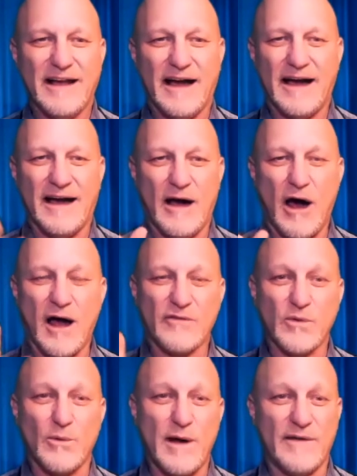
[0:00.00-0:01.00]

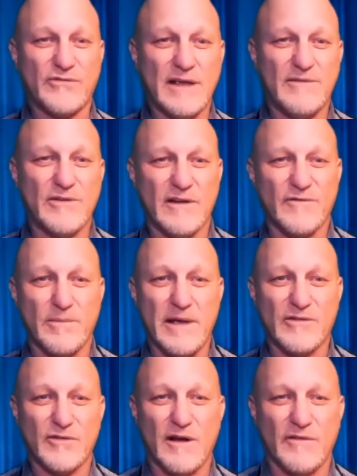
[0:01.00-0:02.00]
Also, we'll have Steven's
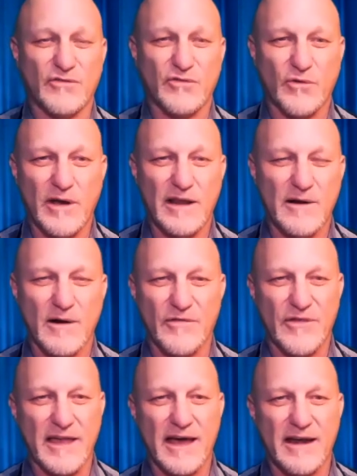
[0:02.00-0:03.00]
information on the screen here at
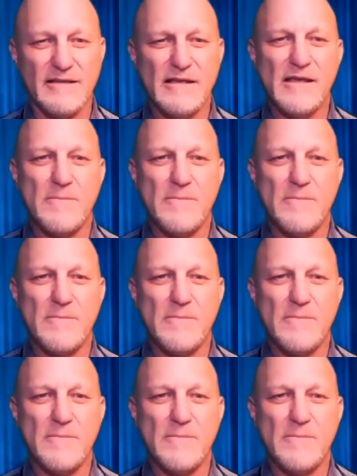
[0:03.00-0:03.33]
the end.